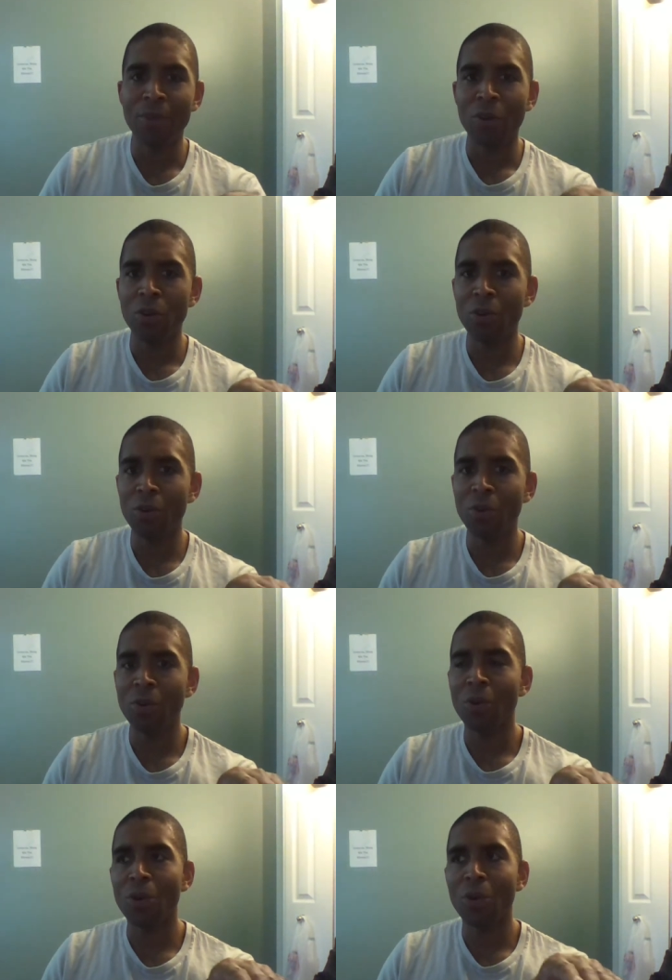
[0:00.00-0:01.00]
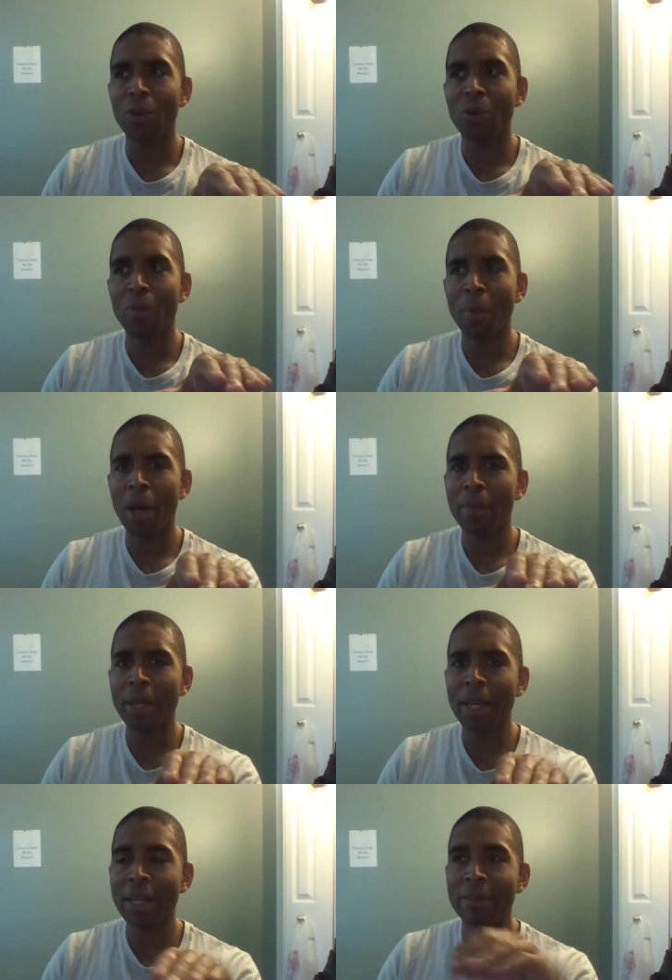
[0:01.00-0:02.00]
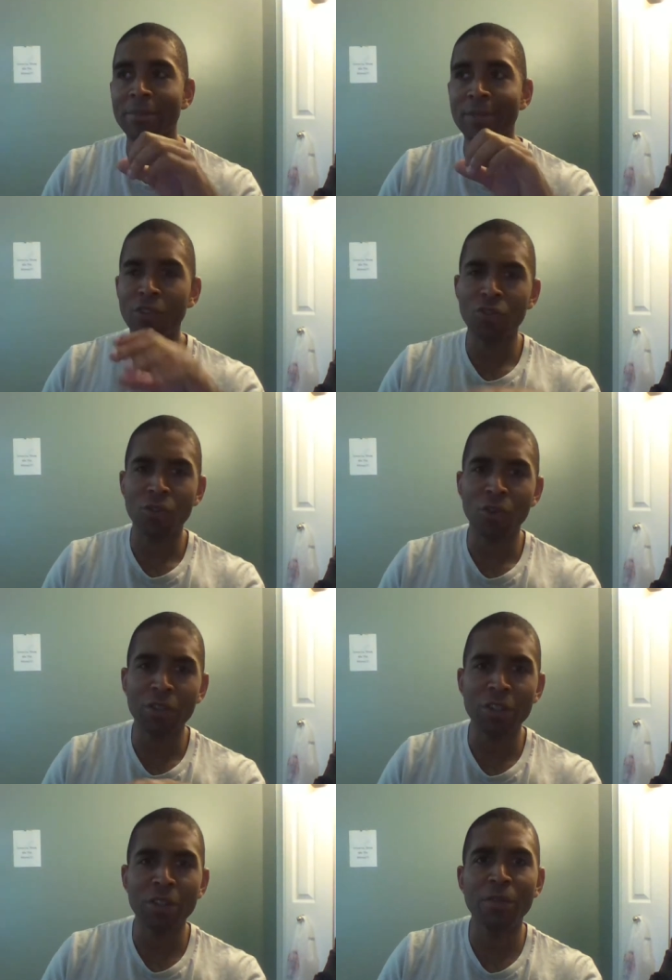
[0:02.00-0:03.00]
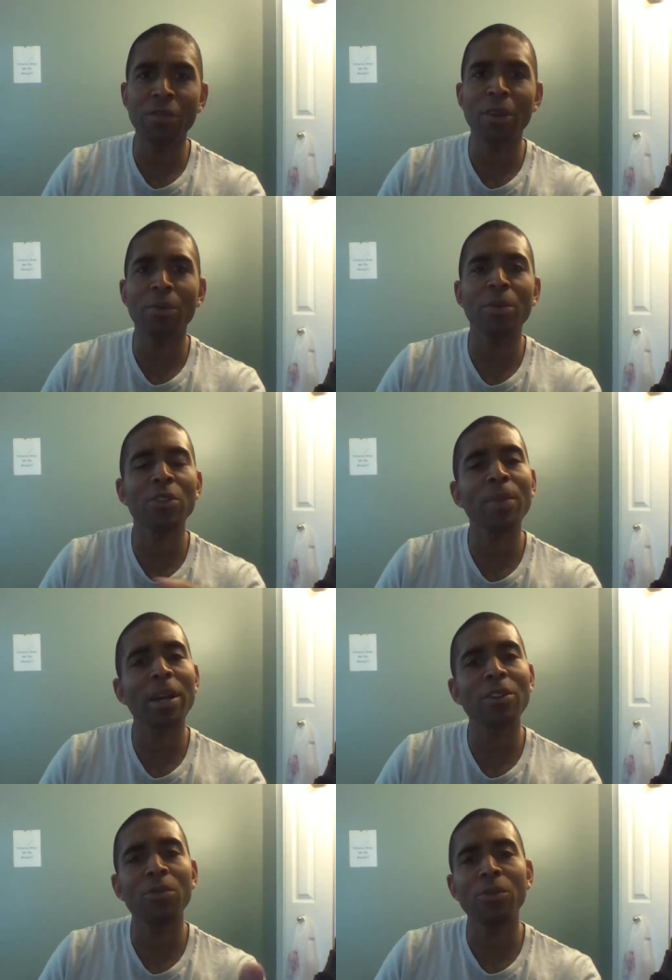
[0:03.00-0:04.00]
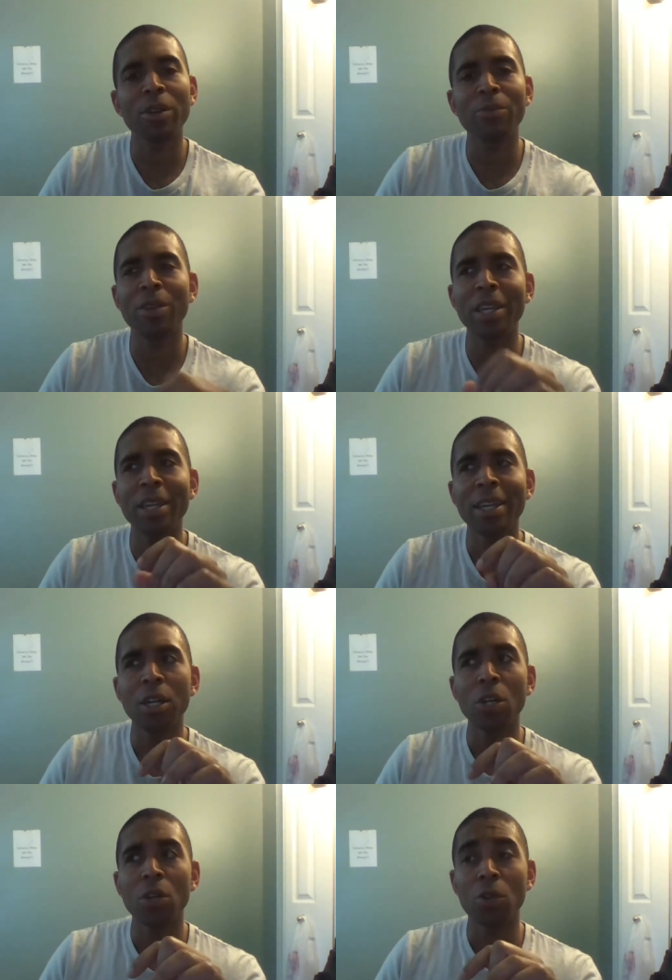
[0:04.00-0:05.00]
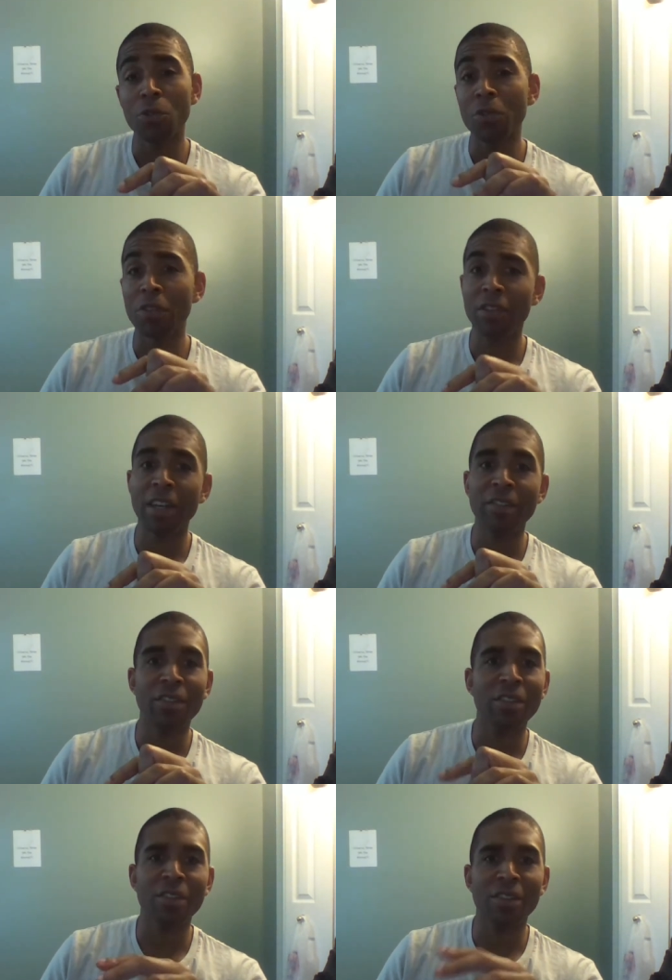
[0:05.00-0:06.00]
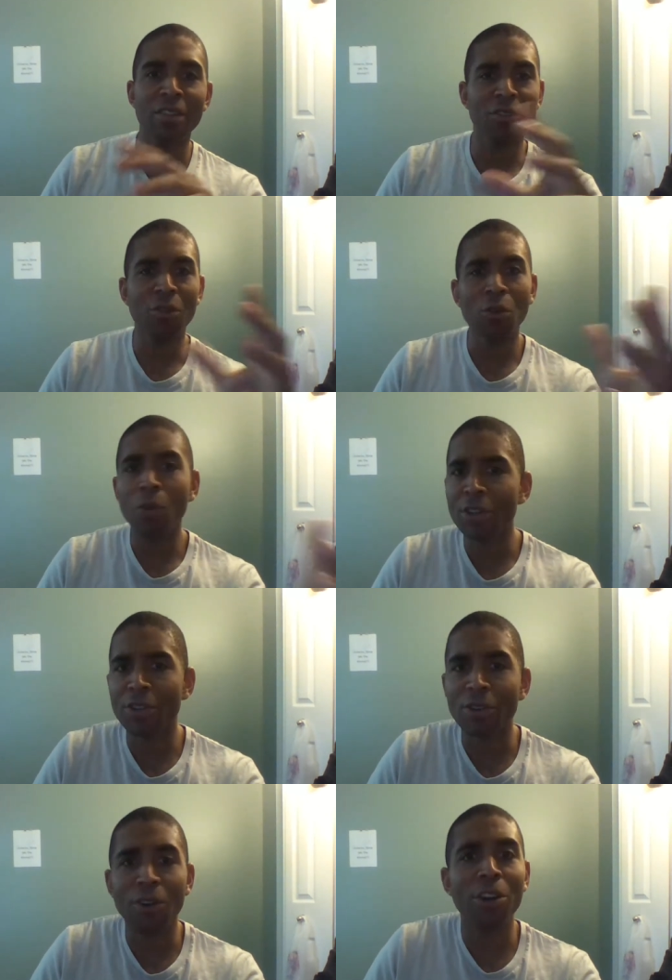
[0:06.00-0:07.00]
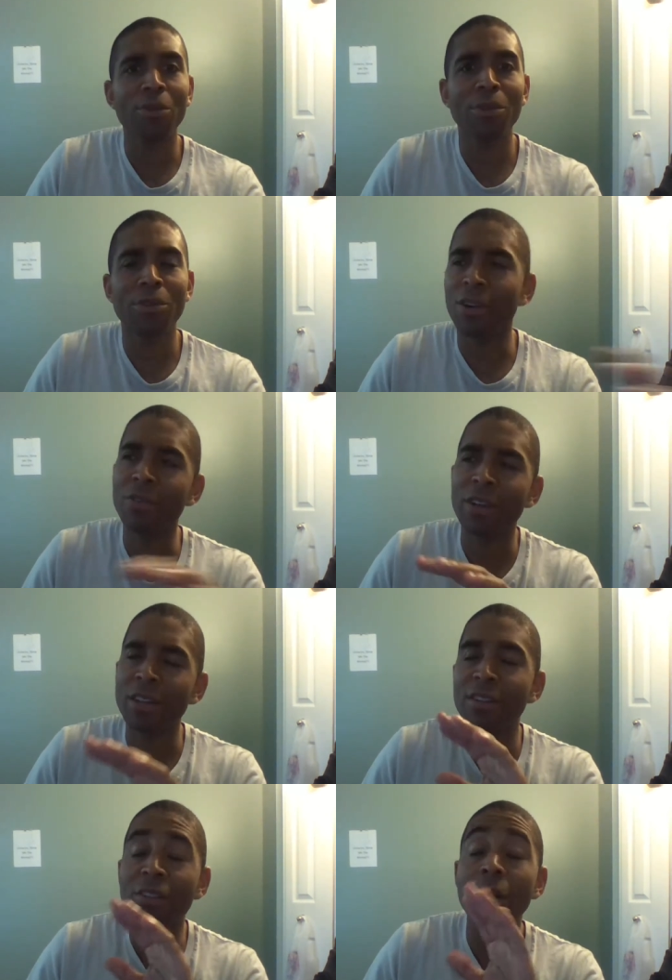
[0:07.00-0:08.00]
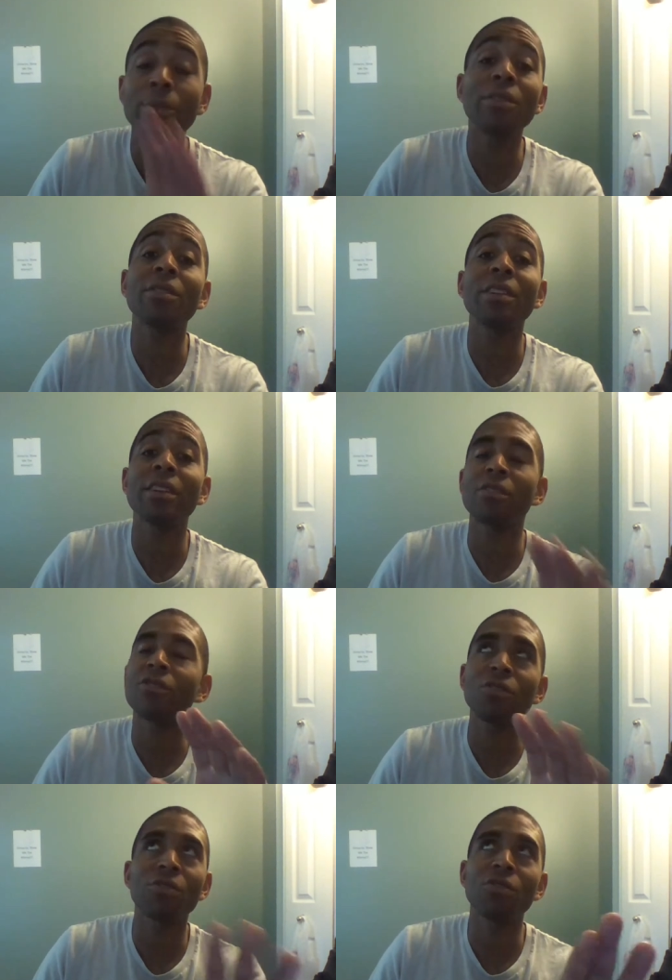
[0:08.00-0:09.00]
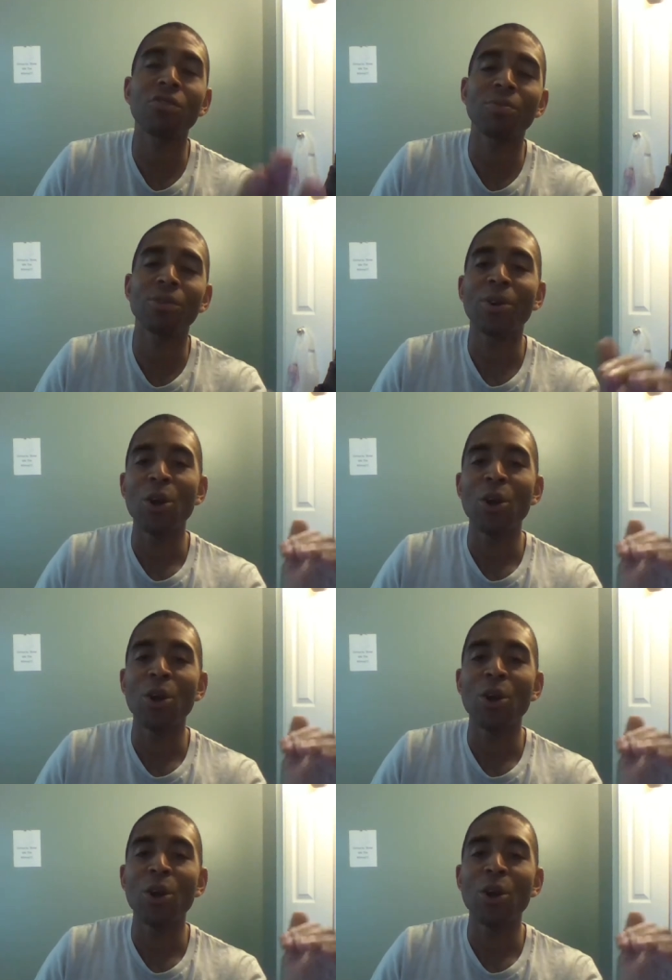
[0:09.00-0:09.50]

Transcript: who my mom can control, and she feels that we respect her when we do what she says and don't question or argue with her. Unlike the dumbest things, it's so stupid.